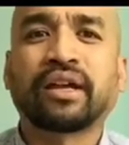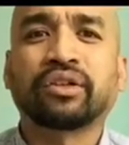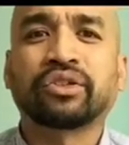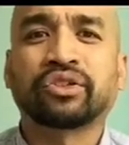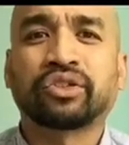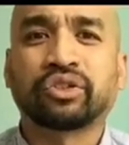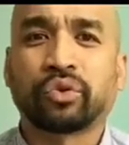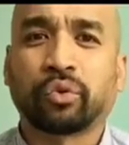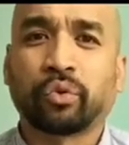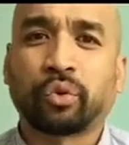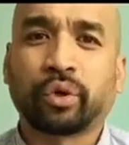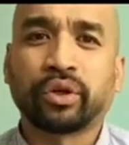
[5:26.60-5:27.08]

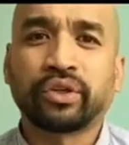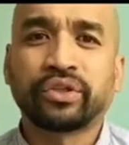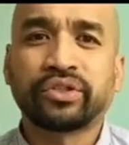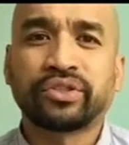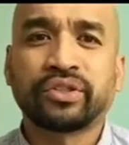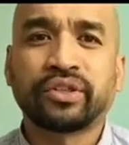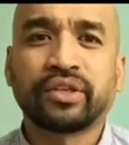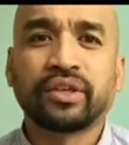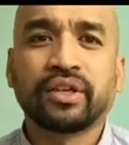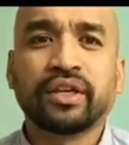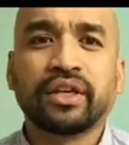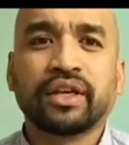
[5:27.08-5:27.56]
stores
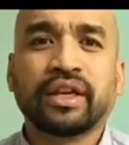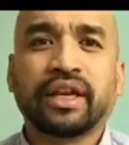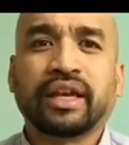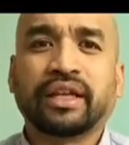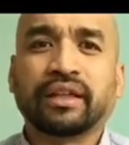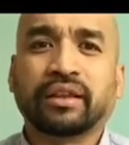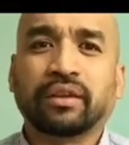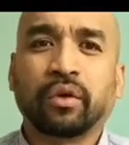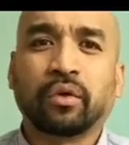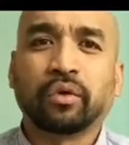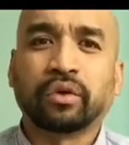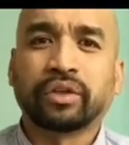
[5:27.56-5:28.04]
and
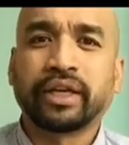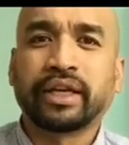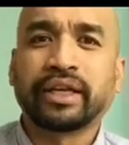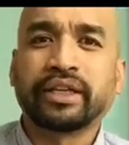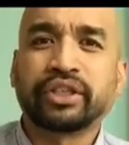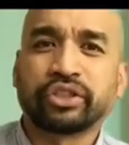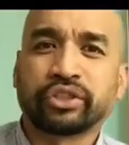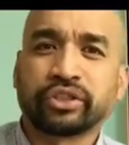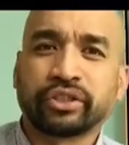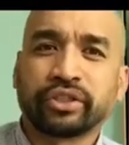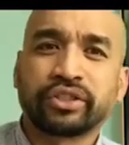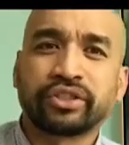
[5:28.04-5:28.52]

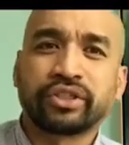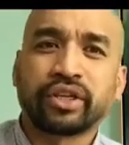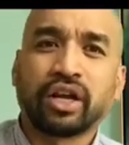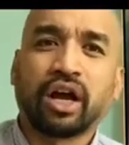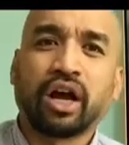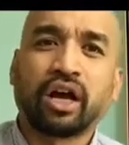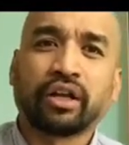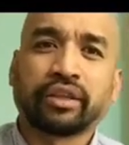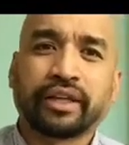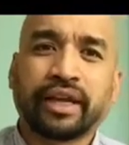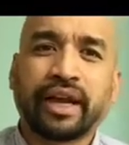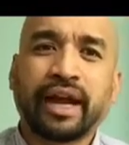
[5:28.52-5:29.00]
locations
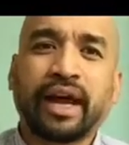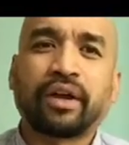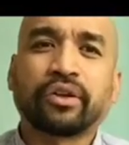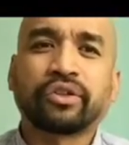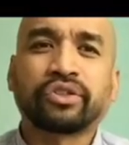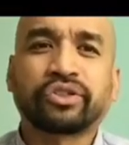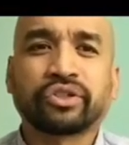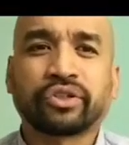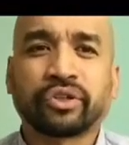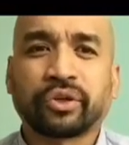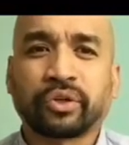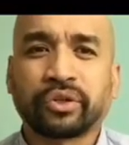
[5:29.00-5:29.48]
on the
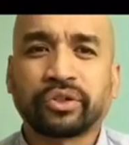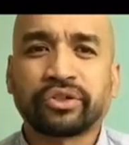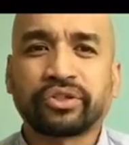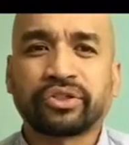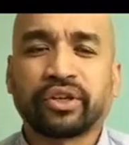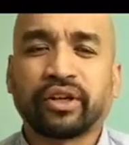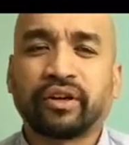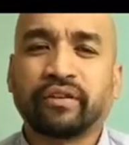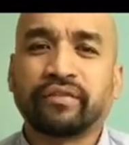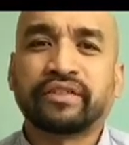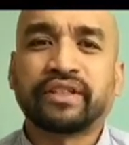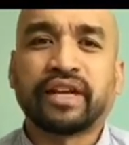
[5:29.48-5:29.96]
outskirts
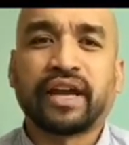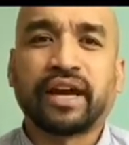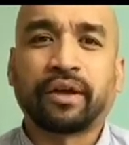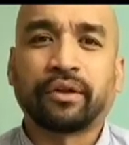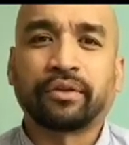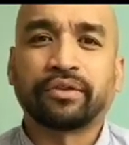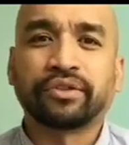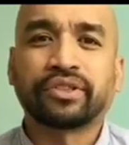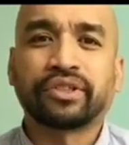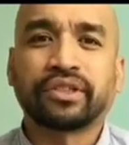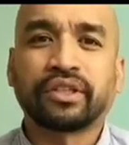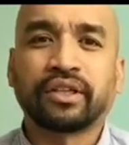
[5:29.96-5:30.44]
of
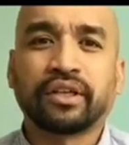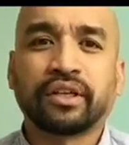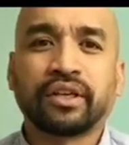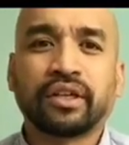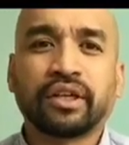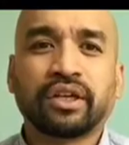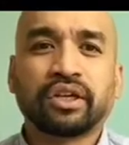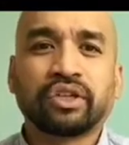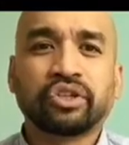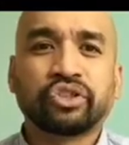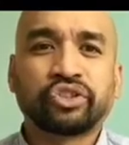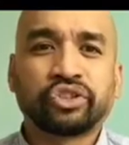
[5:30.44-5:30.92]
towns.
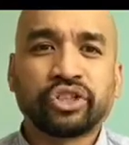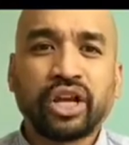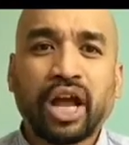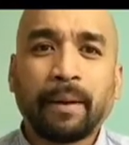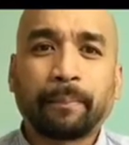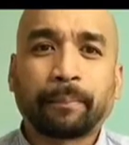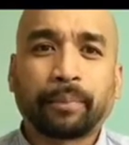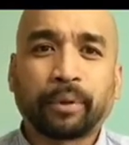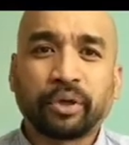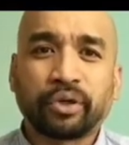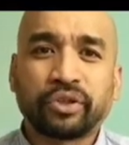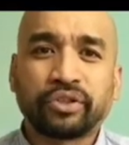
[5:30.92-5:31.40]

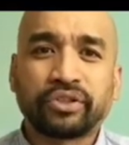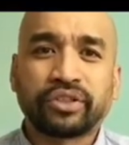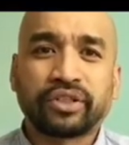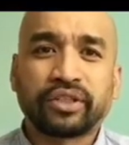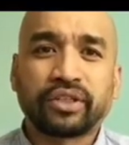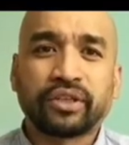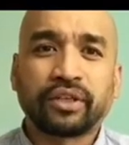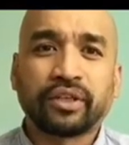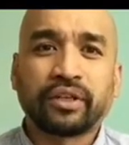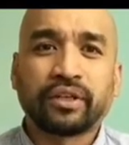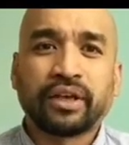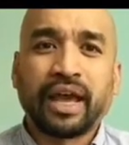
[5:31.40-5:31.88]
Shoppers
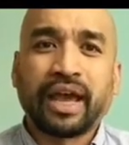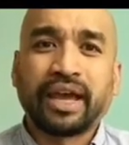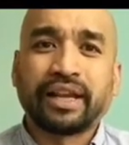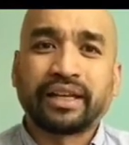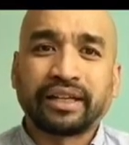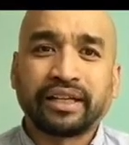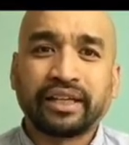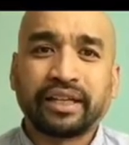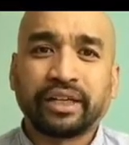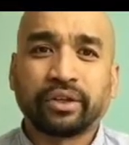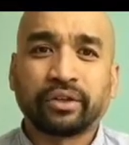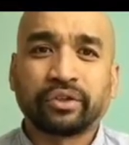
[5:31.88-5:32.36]
at
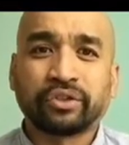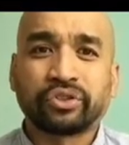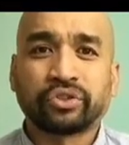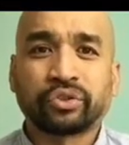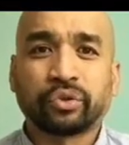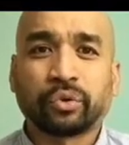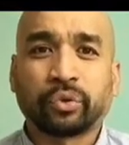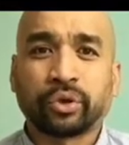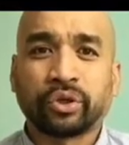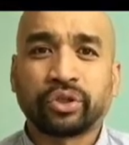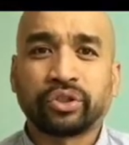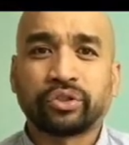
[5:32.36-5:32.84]
here
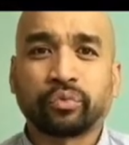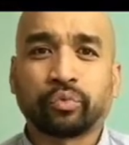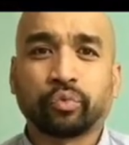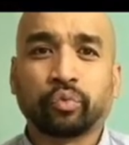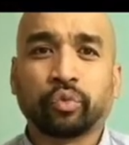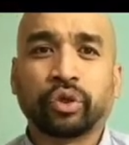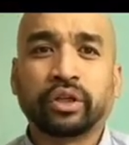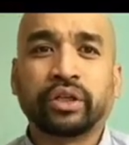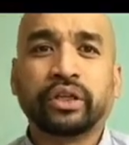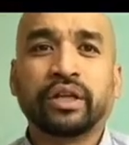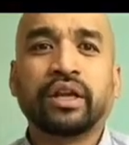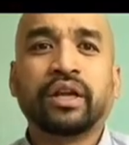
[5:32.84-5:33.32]
stores
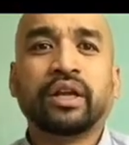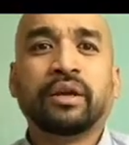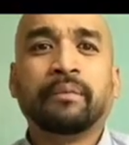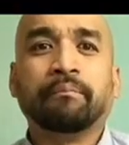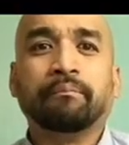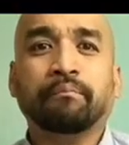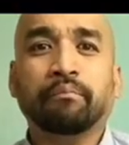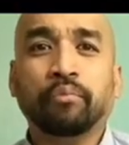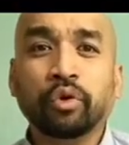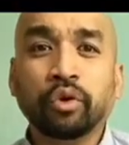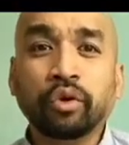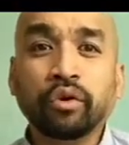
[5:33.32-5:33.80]
would
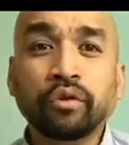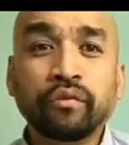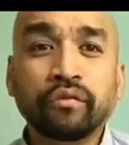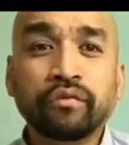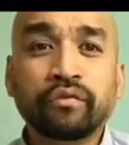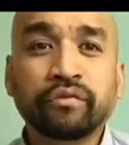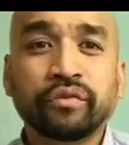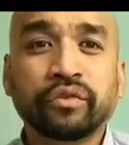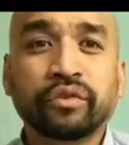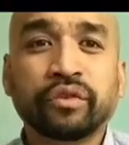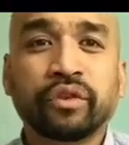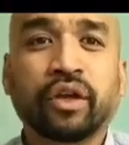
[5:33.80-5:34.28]
move
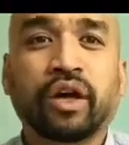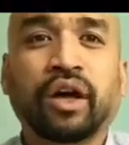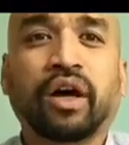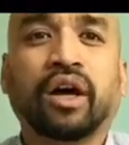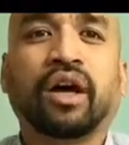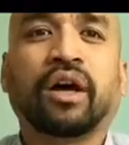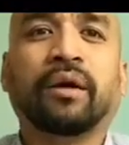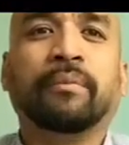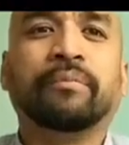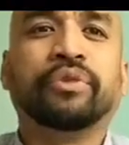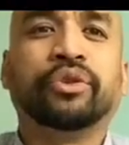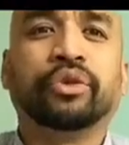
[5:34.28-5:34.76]

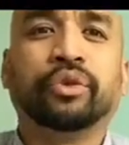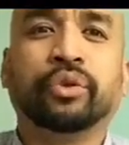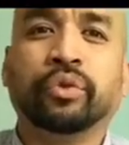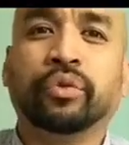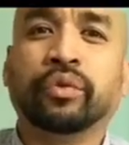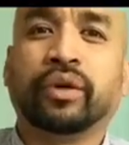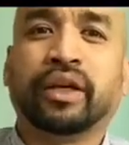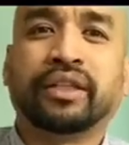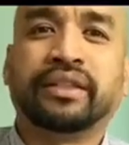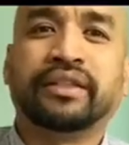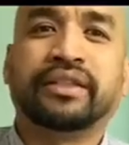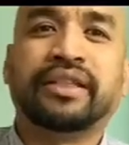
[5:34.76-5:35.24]
through
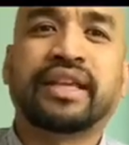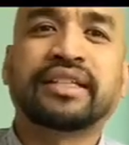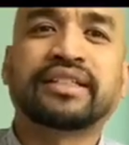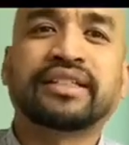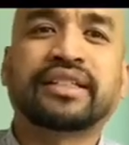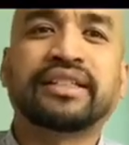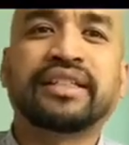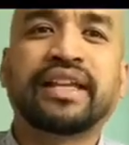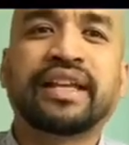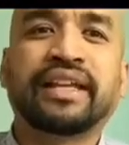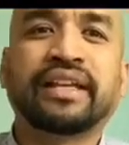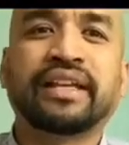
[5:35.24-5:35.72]
a
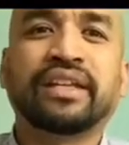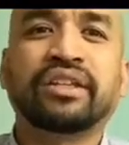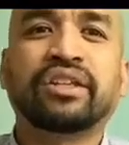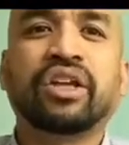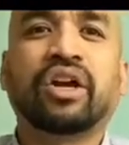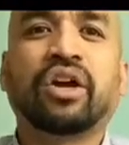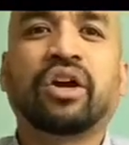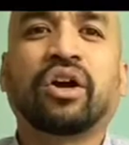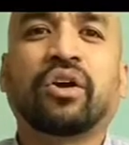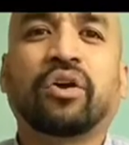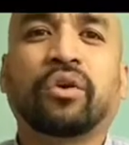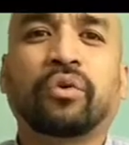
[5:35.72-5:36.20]
designated
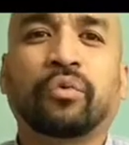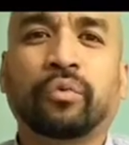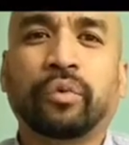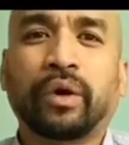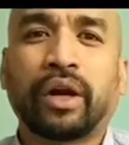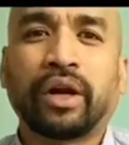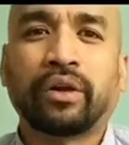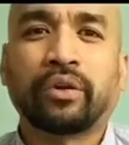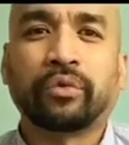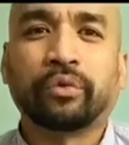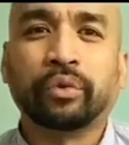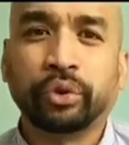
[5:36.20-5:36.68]

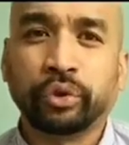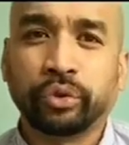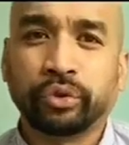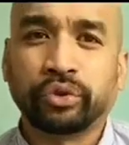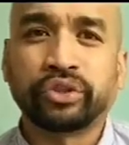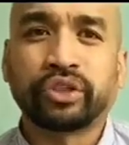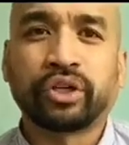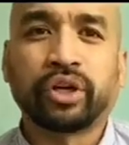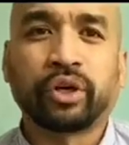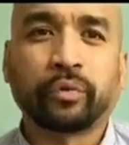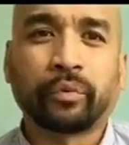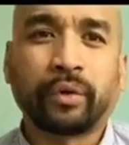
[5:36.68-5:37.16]
route
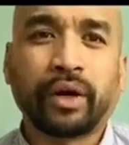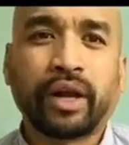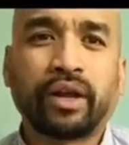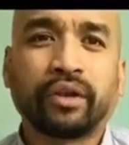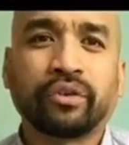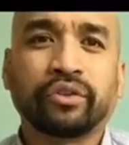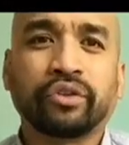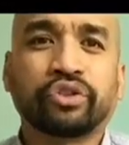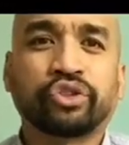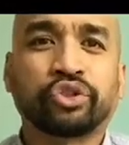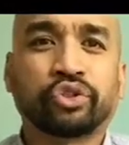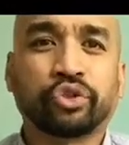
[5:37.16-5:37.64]

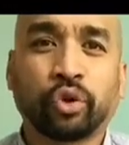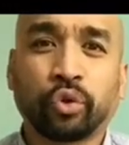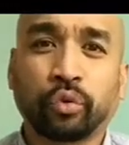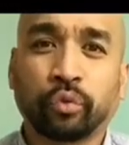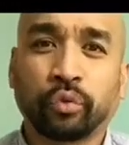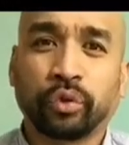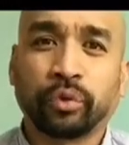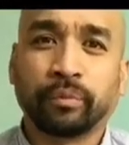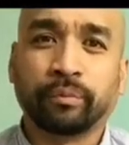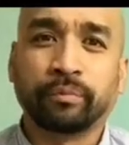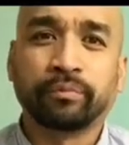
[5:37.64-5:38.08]
around showroom.